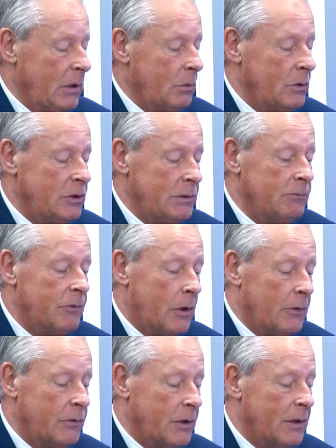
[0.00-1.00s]
which
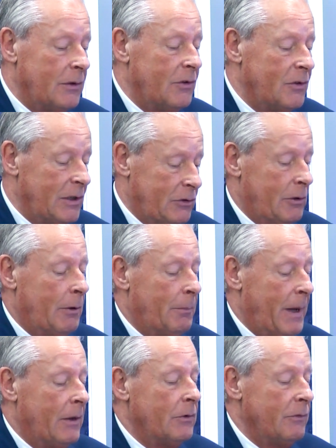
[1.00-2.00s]
involved a considerable
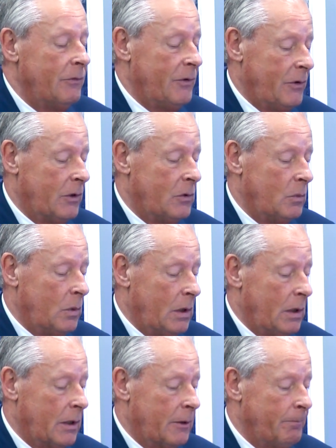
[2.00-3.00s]
amount of physical
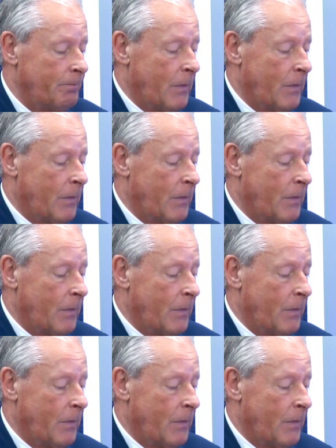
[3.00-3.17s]
work.